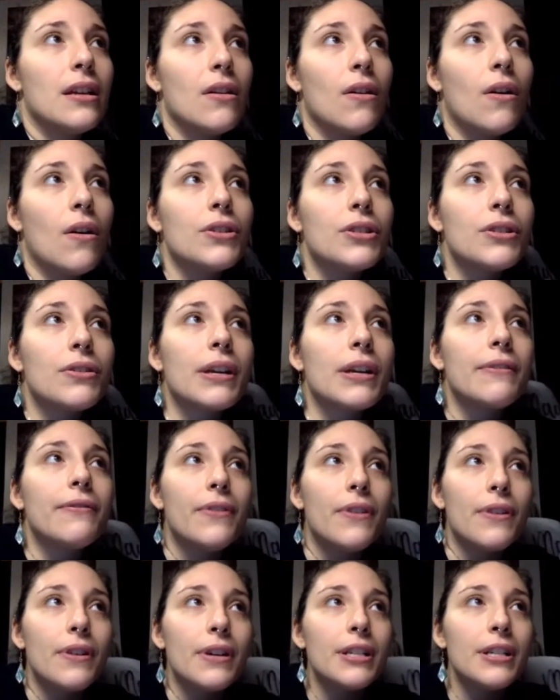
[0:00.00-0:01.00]
also can
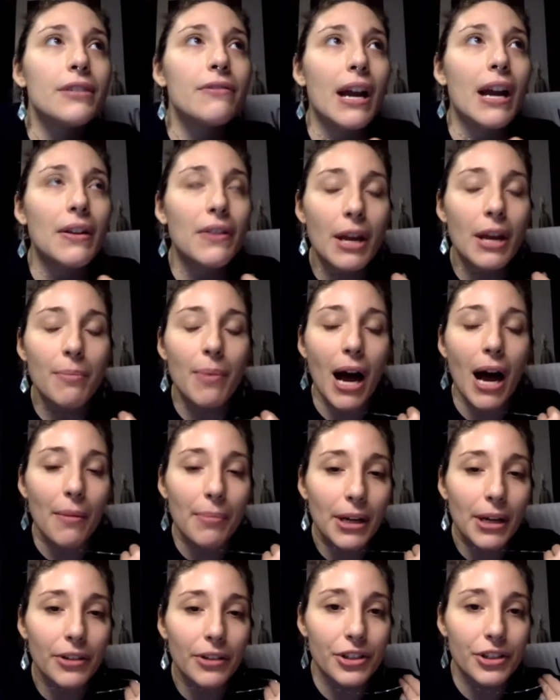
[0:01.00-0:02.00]
focus around like pop
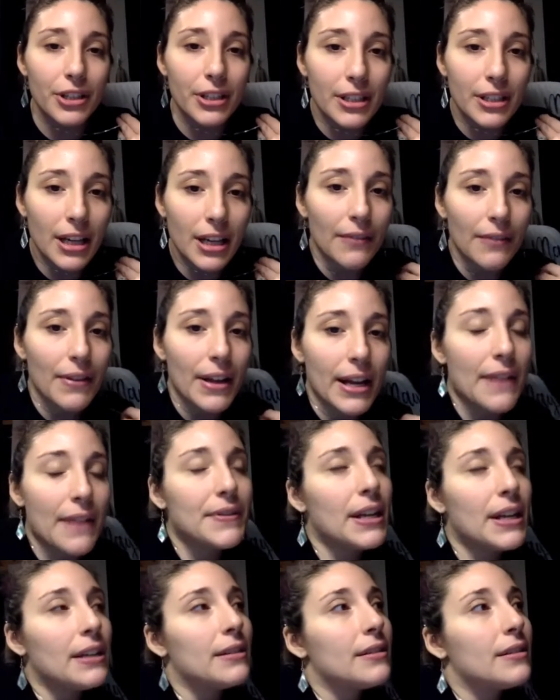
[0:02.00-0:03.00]
culture stuff. Like I've
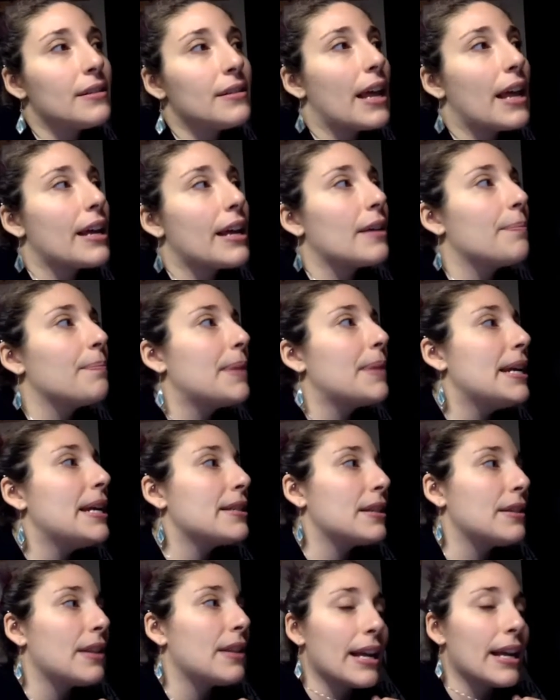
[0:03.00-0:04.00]
done like a piece
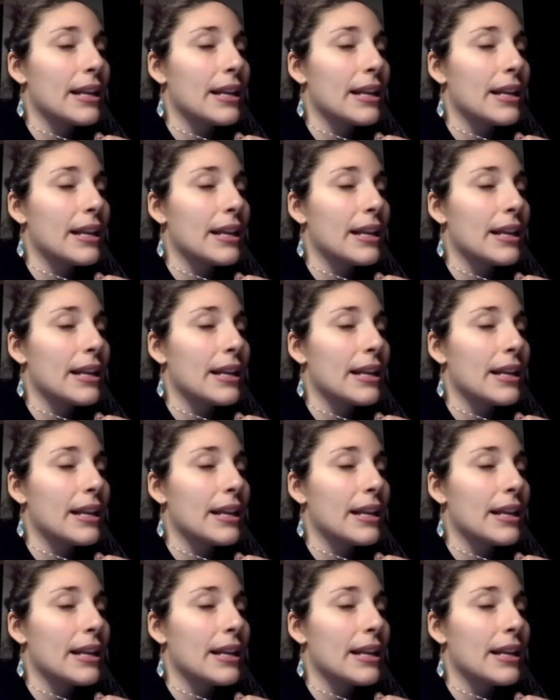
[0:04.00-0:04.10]
on like The